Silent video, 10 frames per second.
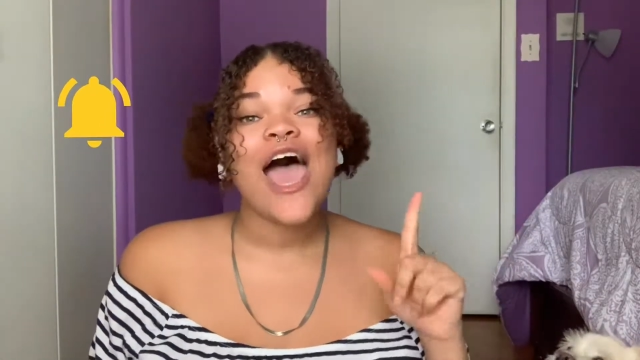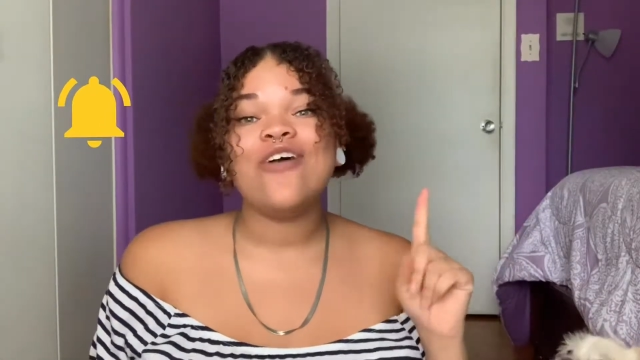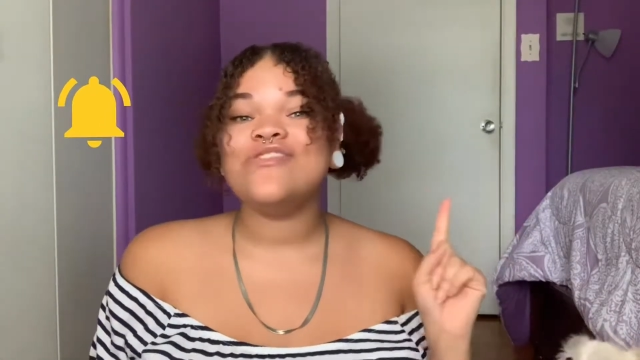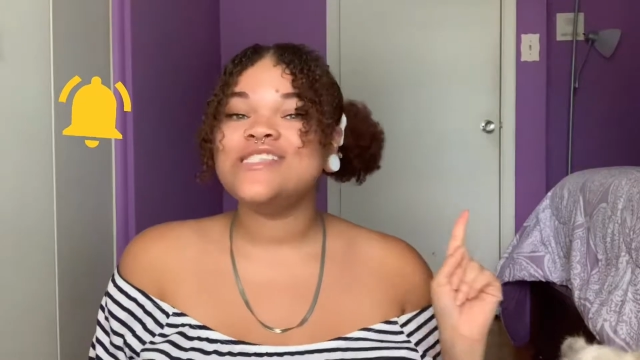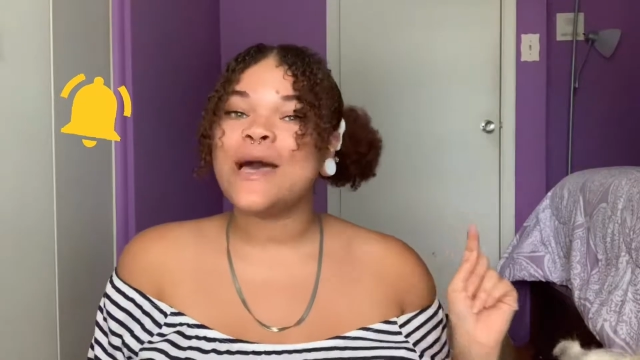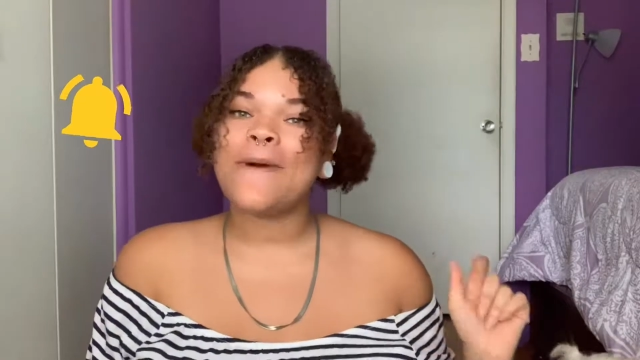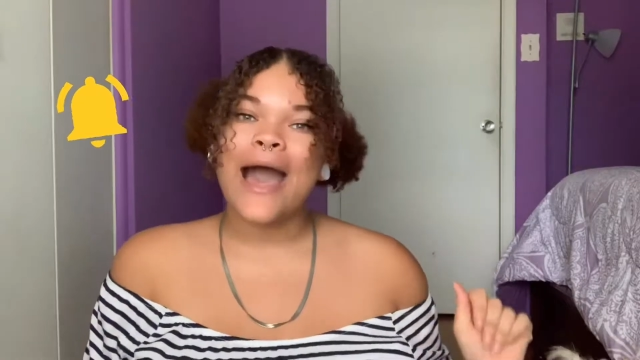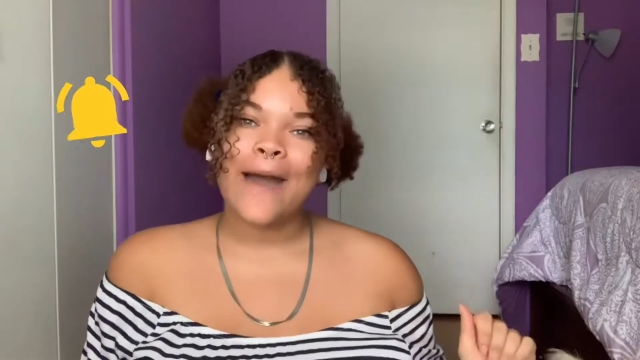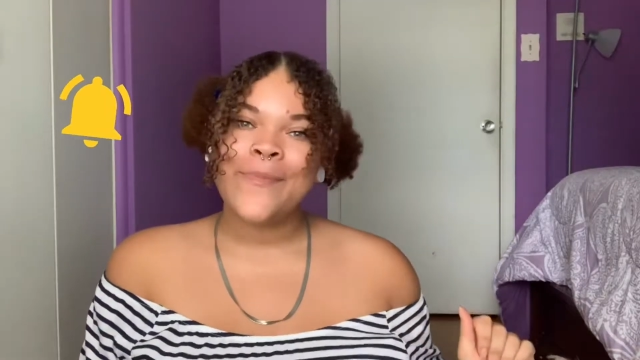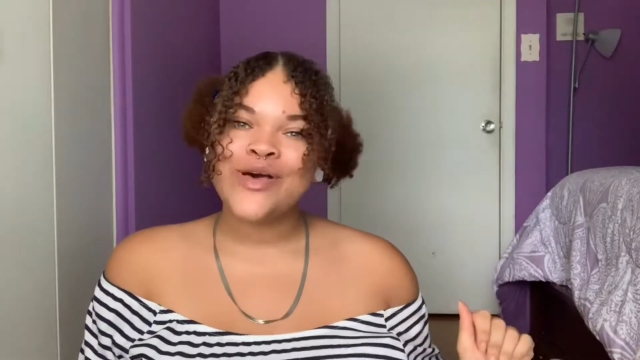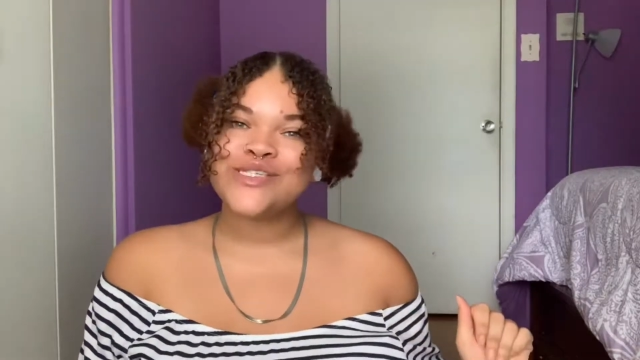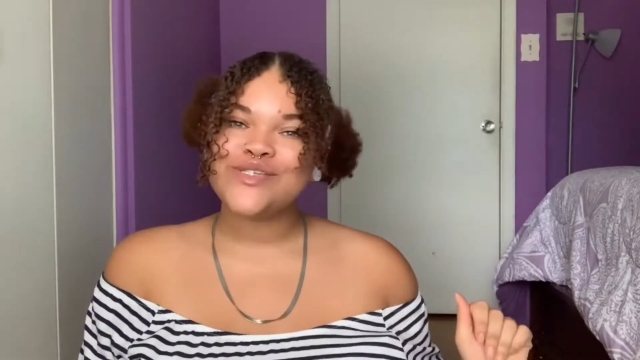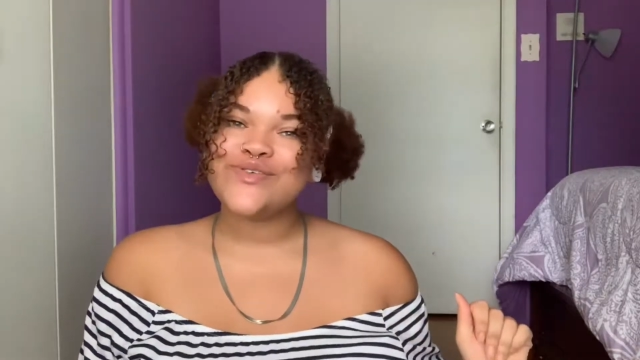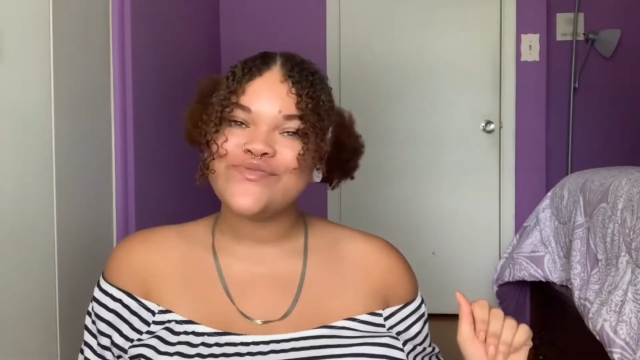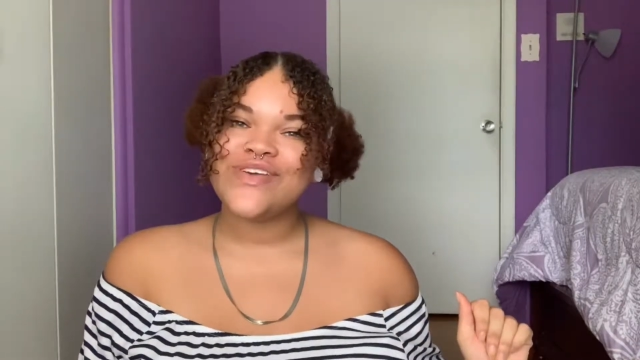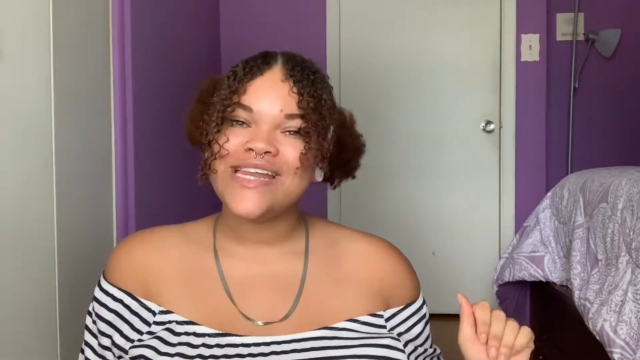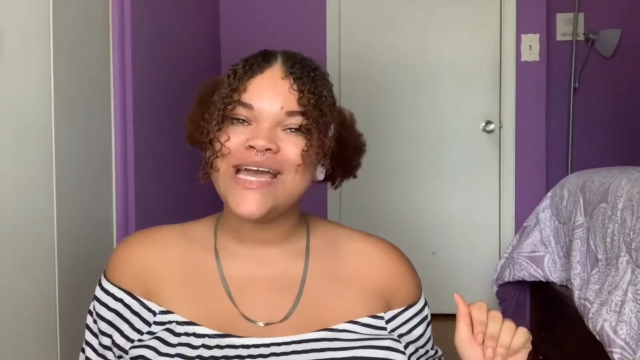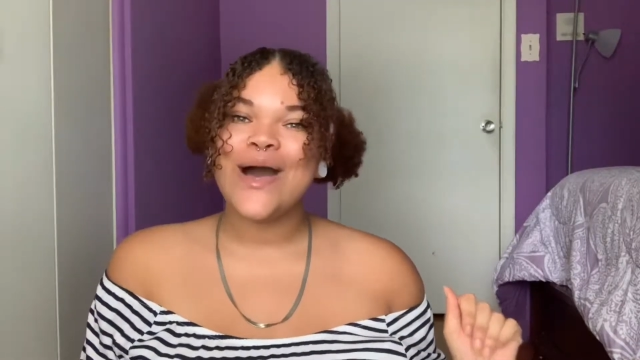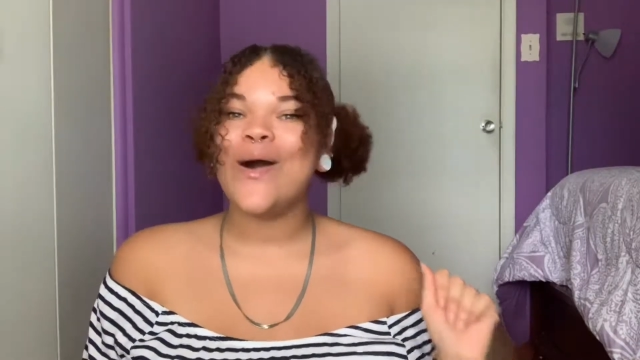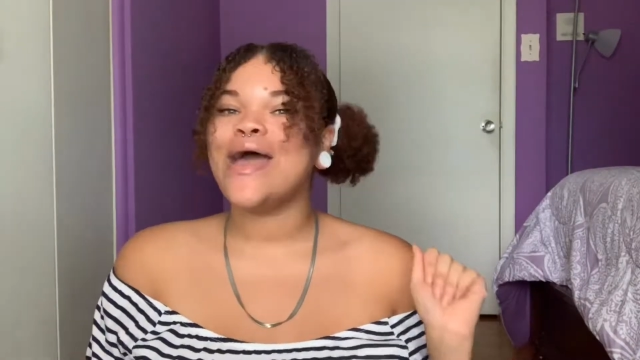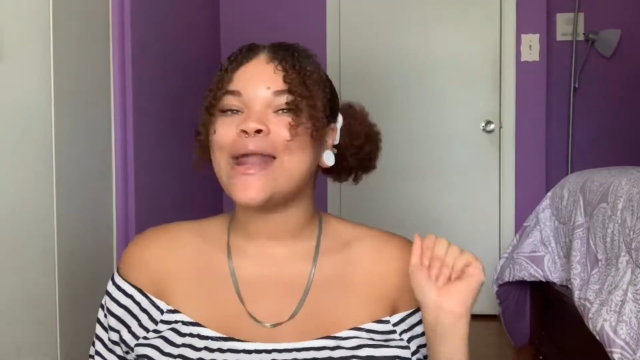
every time I post a new video